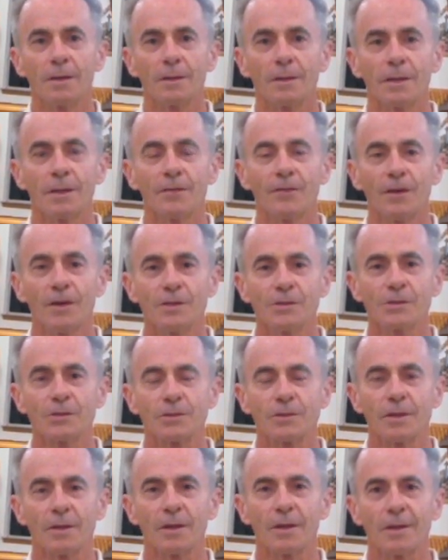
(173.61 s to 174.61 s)
leave
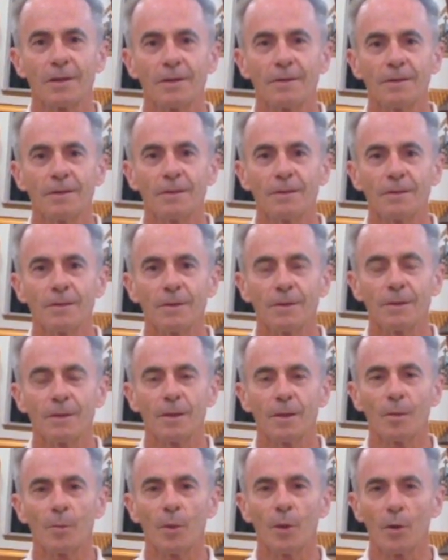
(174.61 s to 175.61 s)
us and
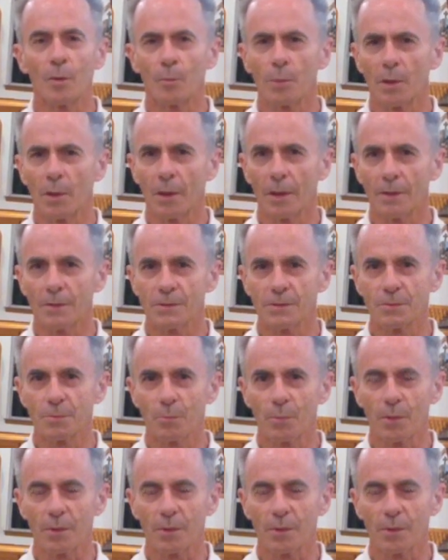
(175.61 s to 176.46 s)
in a better place,